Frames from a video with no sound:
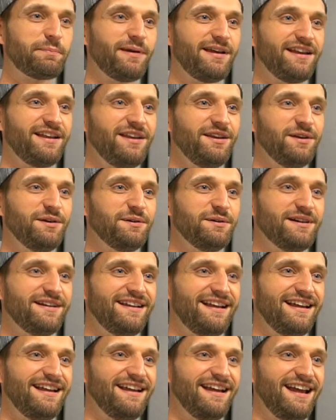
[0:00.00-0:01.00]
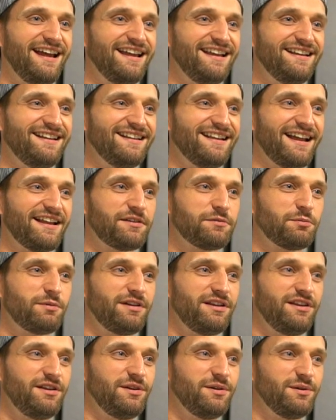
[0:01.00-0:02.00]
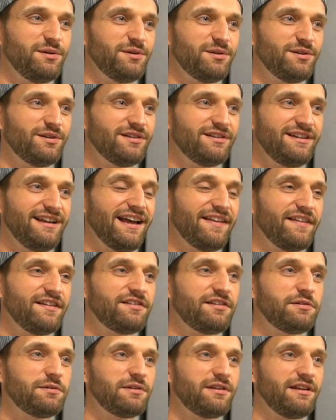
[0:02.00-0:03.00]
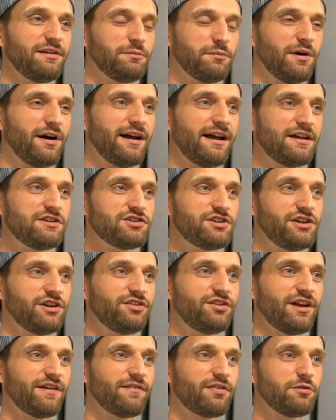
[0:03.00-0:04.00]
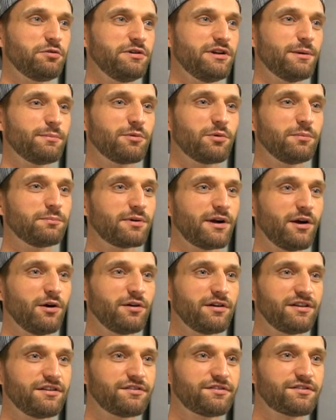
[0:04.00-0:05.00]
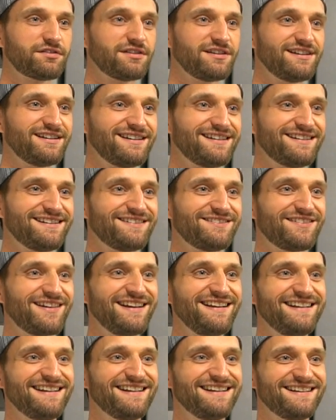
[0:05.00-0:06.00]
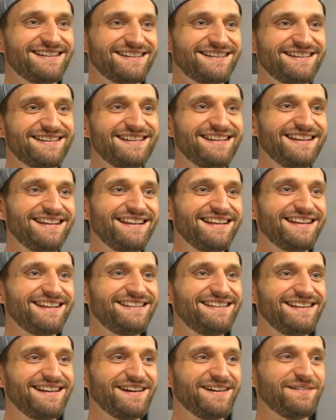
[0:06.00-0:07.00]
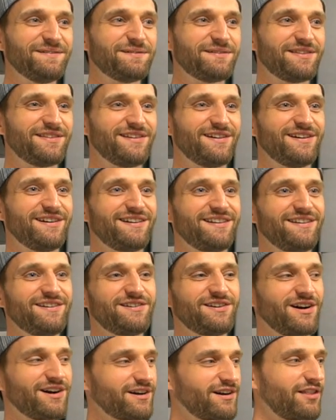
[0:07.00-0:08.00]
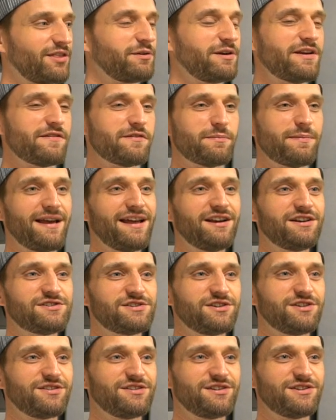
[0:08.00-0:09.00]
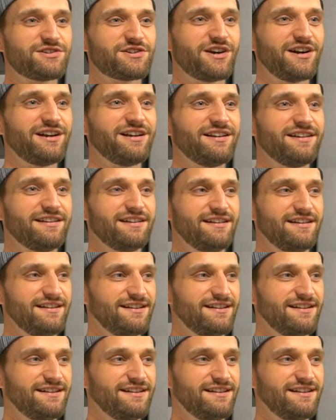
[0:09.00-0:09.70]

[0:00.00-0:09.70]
to ping you, and that's when you. Yeah, this is why engineers have 3 number one priorities. Yeah. Right. Yeah. You know, they're talking to 3 different managers, and they're trying to